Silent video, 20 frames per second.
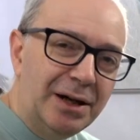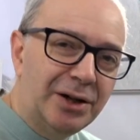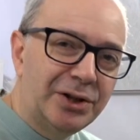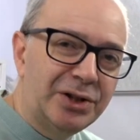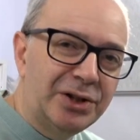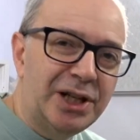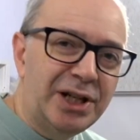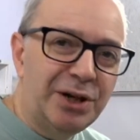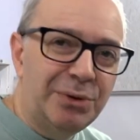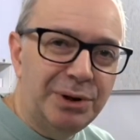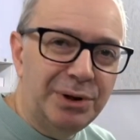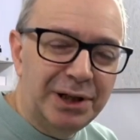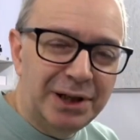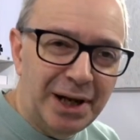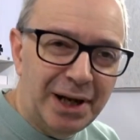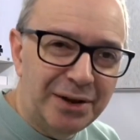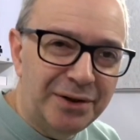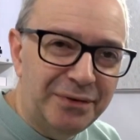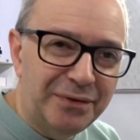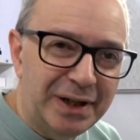I'll see you in
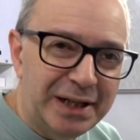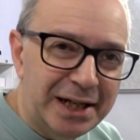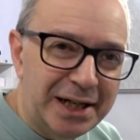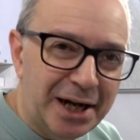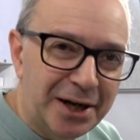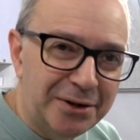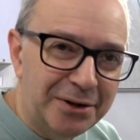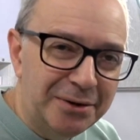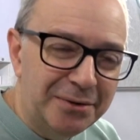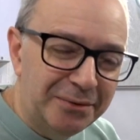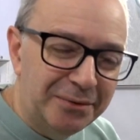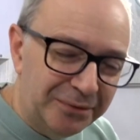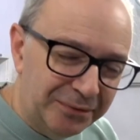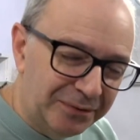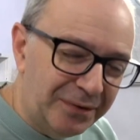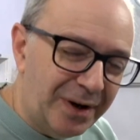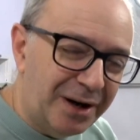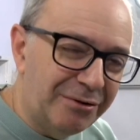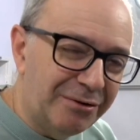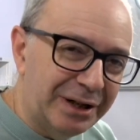another video
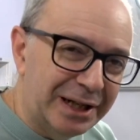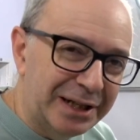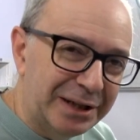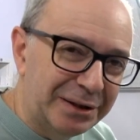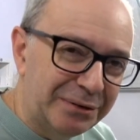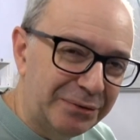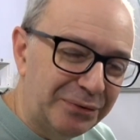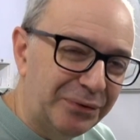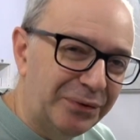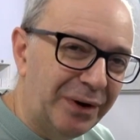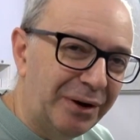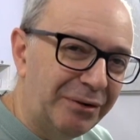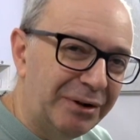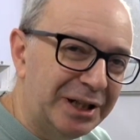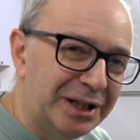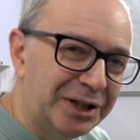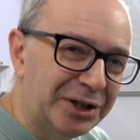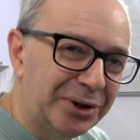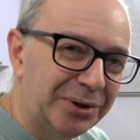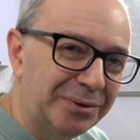very,
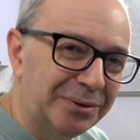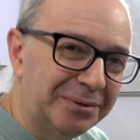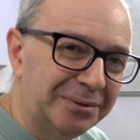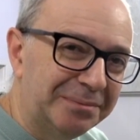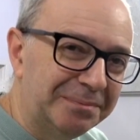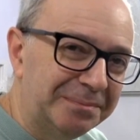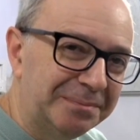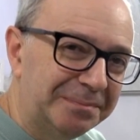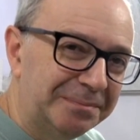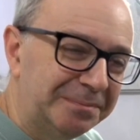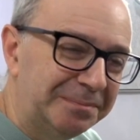very soon.